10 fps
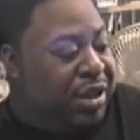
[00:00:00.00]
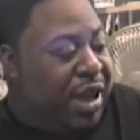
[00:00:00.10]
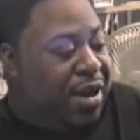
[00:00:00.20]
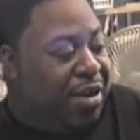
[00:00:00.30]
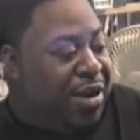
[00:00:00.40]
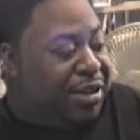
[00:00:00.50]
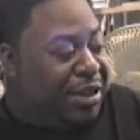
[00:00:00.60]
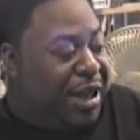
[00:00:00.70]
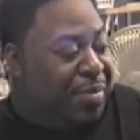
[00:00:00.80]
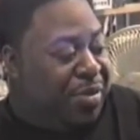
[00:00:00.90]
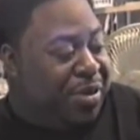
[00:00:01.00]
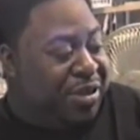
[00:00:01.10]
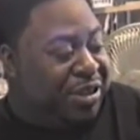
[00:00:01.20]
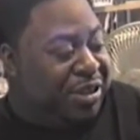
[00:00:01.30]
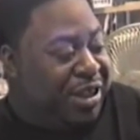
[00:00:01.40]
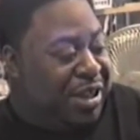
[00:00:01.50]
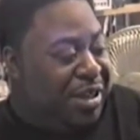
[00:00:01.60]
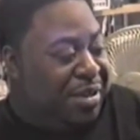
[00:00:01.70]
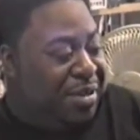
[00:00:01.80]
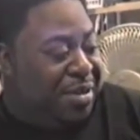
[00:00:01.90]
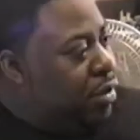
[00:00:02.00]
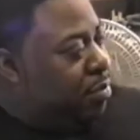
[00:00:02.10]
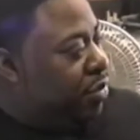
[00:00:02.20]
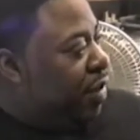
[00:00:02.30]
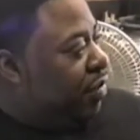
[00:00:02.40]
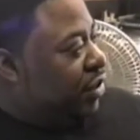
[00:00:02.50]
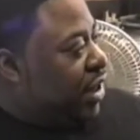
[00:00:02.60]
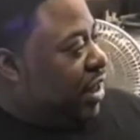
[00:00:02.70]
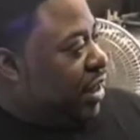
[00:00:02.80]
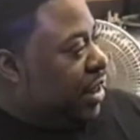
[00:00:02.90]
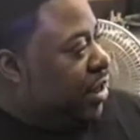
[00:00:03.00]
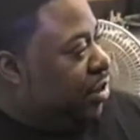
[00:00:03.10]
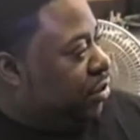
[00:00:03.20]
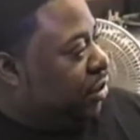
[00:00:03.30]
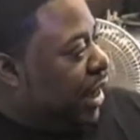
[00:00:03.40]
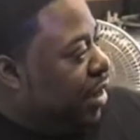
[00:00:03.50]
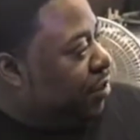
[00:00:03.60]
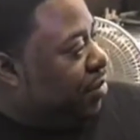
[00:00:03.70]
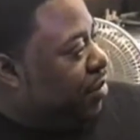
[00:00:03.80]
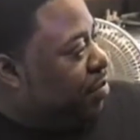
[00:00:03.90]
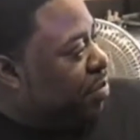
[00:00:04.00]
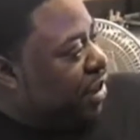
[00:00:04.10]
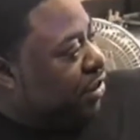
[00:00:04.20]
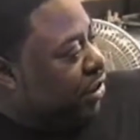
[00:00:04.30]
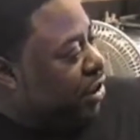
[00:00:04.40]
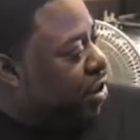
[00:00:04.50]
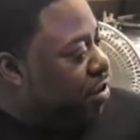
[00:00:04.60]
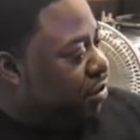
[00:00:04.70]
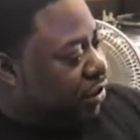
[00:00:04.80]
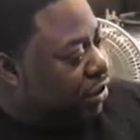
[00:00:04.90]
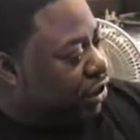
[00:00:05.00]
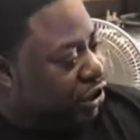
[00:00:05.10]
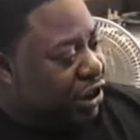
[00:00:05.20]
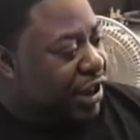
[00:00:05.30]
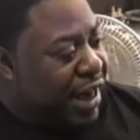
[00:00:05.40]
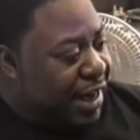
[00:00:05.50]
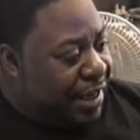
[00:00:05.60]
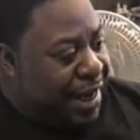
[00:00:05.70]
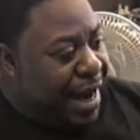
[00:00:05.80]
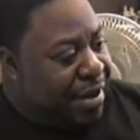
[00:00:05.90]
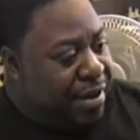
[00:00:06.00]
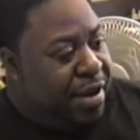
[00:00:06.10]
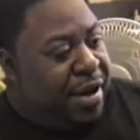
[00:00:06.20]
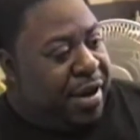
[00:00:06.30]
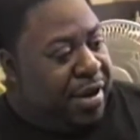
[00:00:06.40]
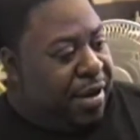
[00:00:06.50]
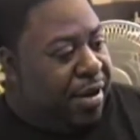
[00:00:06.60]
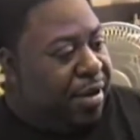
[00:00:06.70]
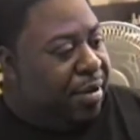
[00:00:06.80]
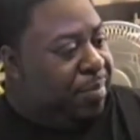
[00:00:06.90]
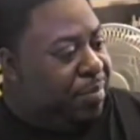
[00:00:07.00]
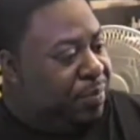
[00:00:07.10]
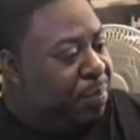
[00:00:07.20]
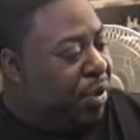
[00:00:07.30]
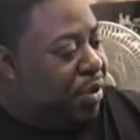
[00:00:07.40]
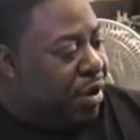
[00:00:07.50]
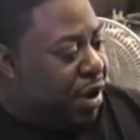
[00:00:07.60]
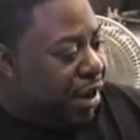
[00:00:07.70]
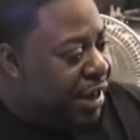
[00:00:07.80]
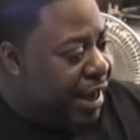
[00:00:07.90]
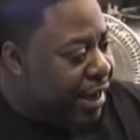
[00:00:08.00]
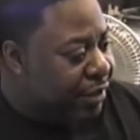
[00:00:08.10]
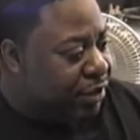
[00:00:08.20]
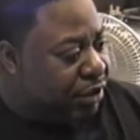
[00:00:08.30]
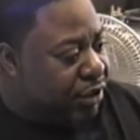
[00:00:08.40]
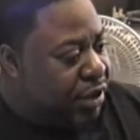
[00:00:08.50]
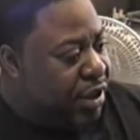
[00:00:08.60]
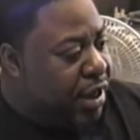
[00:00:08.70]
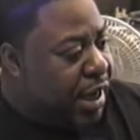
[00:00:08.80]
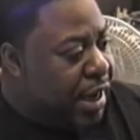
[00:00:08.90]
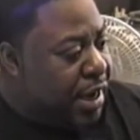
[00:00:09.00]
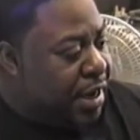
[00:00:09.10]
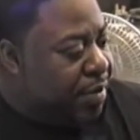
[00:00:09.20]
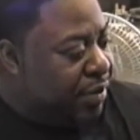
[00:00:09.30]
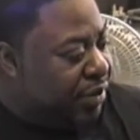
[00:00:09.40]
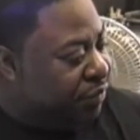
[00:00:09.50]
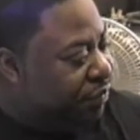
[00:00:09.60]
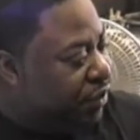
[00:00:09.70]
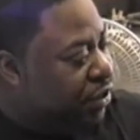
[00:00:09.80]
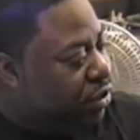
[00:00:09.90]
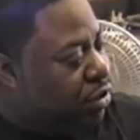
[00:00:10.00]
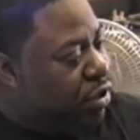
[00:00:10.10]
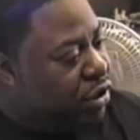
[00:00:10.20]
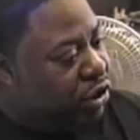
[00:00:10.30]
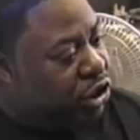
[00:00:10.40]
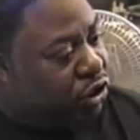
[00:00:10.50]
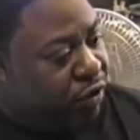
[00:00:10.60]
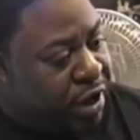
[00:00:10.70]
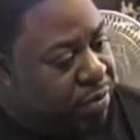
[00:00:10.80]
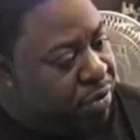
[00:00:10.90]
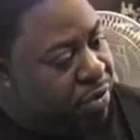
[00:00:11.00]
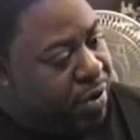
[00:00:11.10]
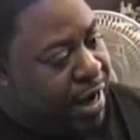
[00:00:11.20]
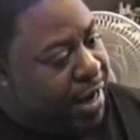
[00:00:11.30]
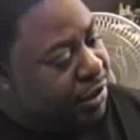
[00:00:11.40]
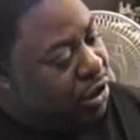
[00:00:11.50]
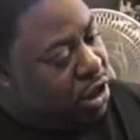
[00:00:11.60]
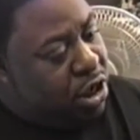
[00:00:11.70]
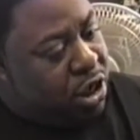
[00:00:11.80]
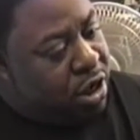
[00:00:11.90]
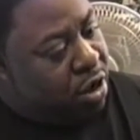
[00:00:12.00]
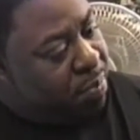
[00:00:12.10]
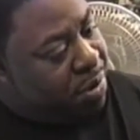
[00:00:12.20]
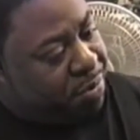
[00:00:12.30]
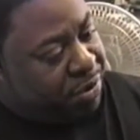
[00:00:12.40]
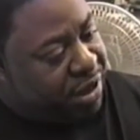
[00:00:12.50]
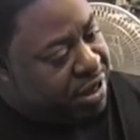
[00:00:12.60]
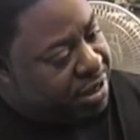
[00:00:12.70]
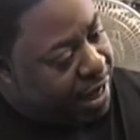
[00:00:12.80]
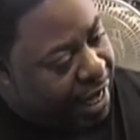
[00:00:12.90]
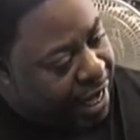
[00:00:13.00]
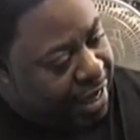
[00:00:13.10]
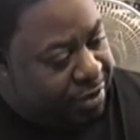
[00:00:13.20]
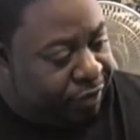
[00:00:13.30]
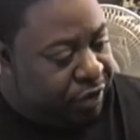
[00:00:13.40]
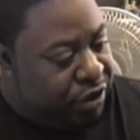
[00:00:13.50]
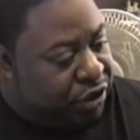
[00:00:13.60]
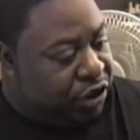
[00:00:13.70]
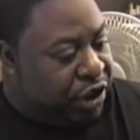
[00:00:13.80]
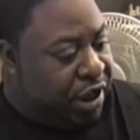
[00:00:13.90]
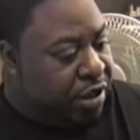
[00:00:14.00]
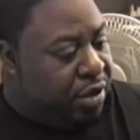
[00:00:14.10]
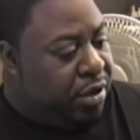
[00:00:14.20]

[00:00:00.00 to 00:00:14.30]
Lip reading: KRS came on the scene. Brothers getting killed out in Bensonhurst and shit like that. Bernard Getz, and there was a feeling on the street whereas, you know, people getting tired of this shit.